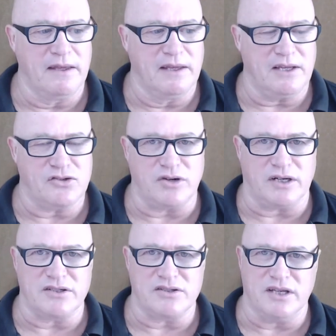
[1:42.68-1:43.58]

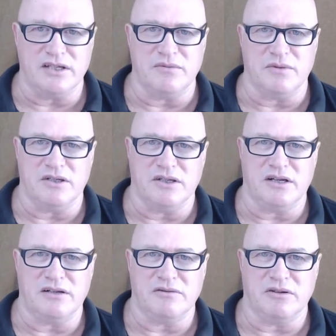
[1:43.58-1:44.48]
instructor said to me,
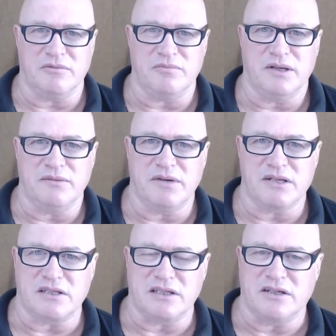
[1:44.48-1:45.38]
you're a big
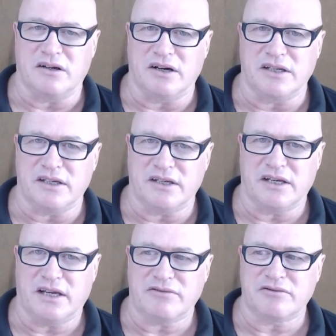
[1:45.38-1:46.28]
muscly guy, you're
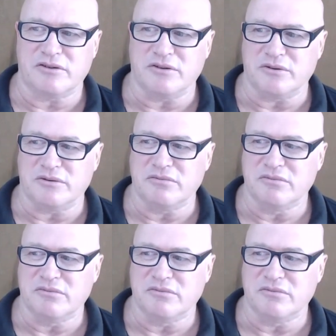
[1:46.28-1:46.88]
gonna have to